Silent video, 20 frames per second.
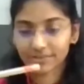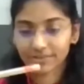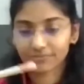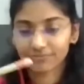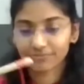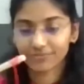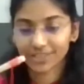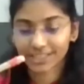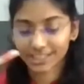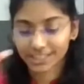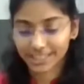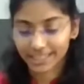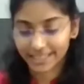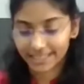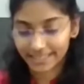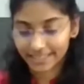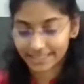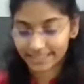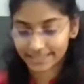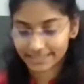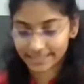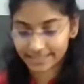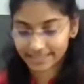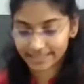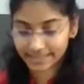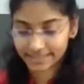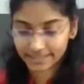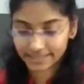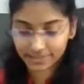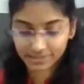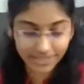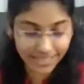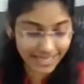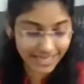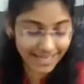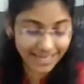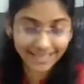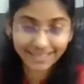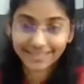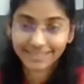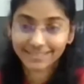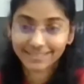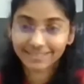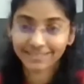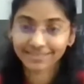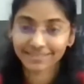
fishing. Okay.